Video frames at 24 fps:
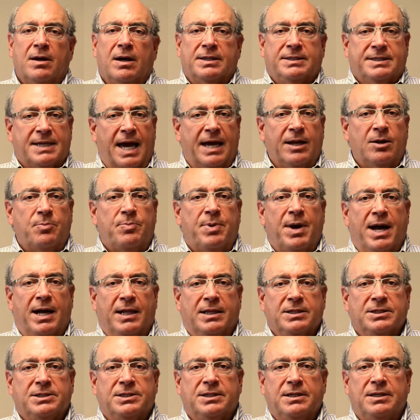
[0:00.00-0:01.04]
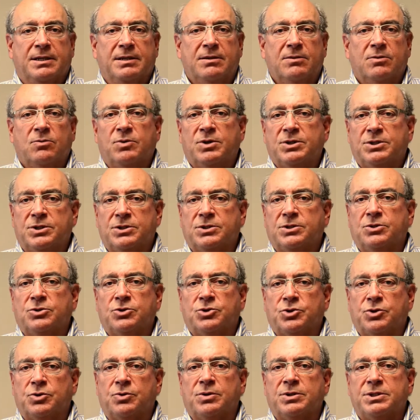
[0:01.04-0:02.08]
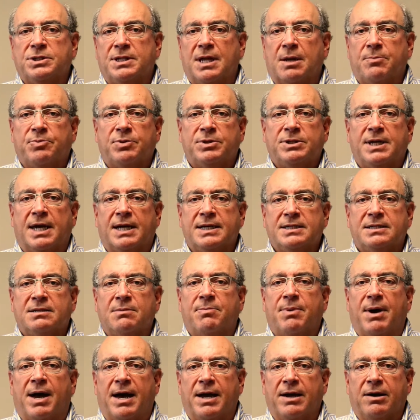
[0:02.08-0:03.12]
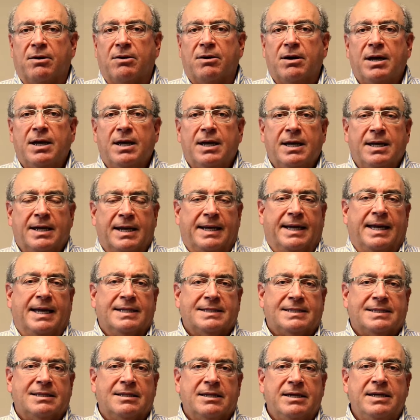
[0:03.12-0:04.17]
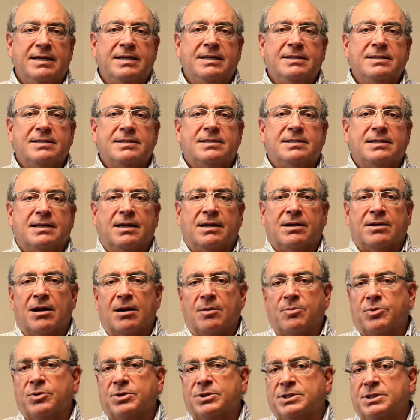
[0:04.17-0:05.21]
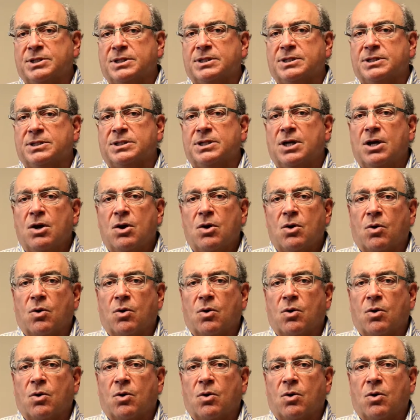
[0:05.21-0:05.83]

A title policy, which is insurance that protects the buyer against liens, encumbrances,